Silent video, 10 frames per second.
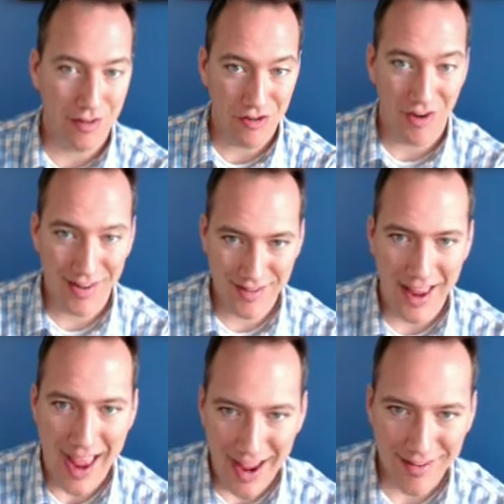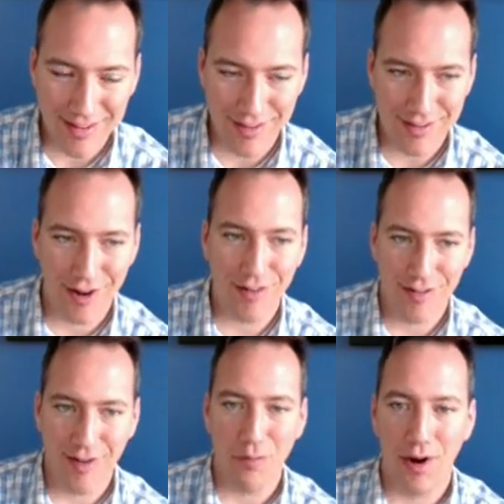trust has to start
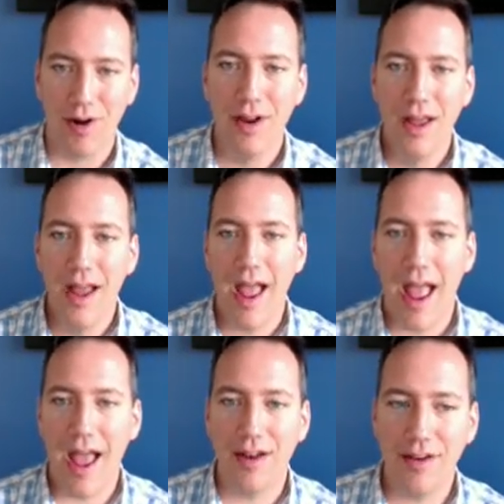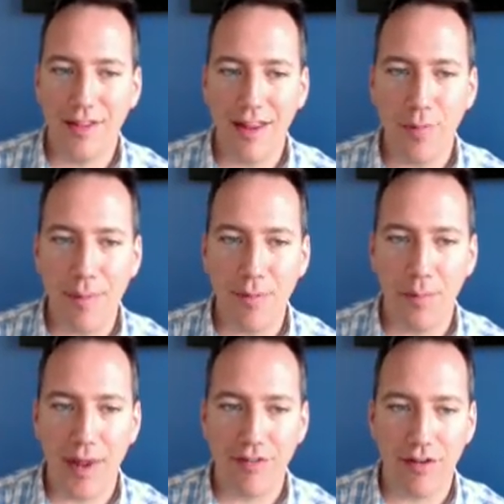somewhere. And these people
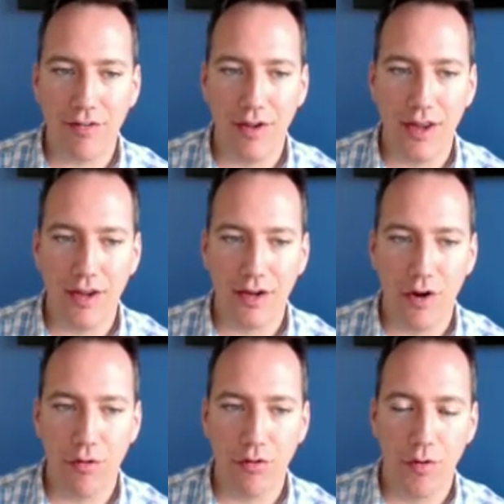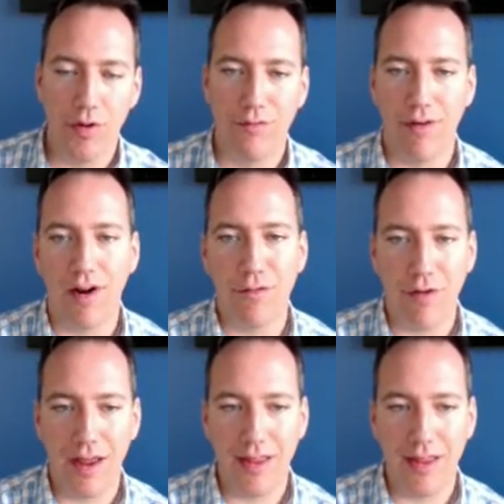basically go through and verify